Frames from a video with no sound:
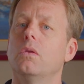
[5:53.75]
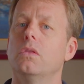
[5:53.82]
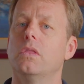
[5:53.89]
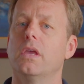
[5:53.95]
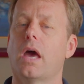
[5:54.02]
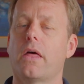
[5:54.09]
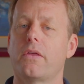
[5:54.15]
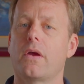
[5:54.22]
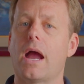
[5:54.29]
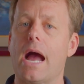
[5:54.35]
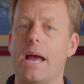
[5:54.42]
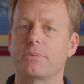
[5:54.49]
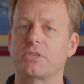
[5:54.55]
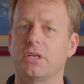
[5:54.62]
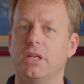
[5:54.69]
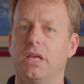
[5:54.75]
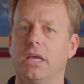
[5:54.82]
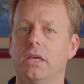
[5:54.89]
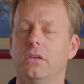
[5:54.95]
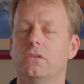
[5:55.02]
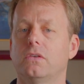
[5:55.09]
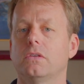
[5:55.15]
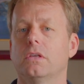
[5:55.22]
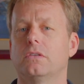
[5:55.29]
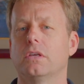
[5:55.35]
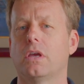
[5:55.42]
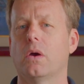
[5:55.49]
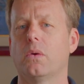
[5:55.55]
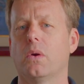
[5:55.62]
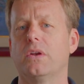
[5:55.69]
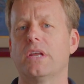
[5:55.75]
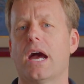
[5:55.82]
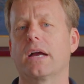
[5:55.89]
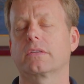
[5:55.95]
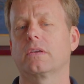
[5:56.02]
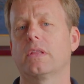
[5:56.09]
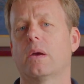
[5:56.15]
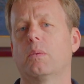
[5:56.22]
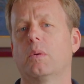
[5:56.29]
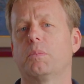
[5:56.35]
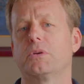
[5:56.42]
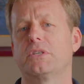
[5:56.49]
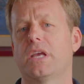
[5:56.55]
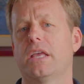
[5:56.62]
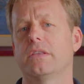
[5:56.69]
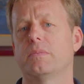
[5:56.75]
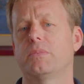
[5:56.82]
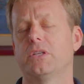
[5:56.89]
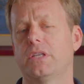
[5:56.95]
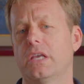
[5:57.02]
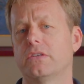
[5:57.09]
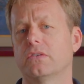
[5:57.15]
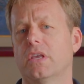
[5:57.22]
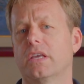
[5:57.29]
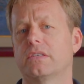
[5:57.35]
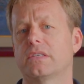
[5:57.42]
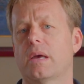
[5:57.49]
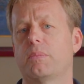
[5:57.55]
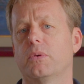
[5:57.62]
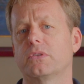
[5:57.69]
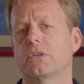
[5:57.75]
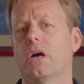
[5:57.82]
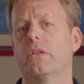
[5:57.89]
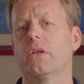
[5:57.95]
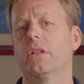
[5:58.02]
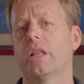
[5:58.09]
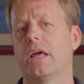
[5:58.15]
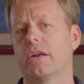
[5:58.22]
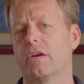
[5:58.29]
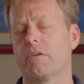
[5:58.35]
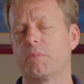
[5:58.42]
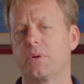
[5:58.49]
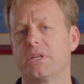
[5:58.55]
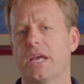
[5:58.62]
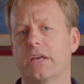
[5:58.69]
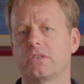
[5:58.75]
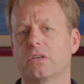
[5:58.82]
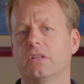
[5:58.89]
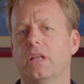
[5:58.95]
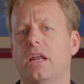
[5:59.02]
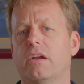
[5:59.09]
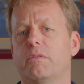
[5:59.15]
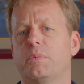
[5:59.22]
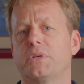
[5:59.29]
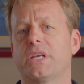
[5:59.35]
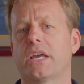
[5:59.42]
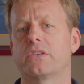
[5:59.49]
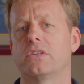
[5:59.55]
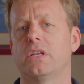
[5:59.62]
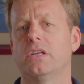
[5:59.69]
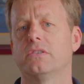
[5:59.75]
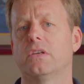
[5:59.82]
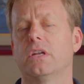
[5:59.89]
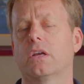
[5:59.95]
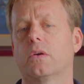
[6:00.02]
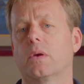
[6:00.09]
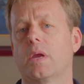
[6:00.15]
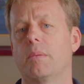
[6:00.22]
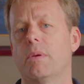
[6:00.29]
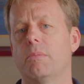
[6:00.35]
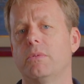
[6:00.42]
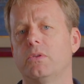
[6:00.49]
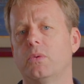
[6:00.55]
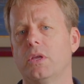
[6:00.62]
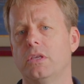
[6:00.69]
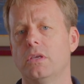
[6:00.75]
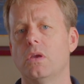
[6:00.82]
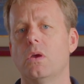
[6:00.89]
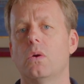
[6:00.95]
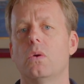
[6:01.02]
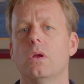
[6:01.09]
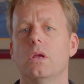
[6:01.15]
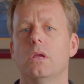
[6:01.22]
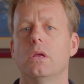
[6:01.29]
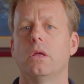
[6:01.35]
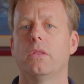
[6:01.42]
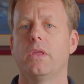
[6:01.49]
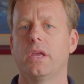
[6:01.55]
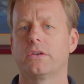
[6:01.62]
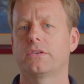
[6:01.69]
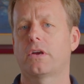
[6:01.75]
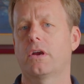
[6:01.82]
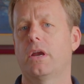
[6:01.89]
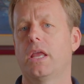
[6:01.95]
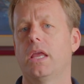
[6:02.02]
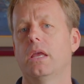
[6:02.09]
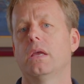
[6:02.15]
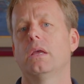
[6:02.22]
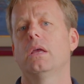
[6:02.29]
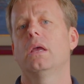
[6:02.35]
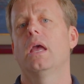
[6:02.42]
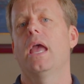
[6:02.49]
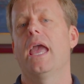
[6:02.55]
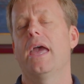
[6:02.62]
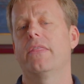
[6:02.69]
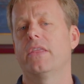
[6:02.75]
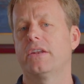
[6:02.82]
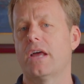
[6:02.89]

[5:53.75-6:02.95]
the other option is to go to a doctor that will potentially accept what's called a letter of protection. A letter of protection is an agreement between you, the attorney, and the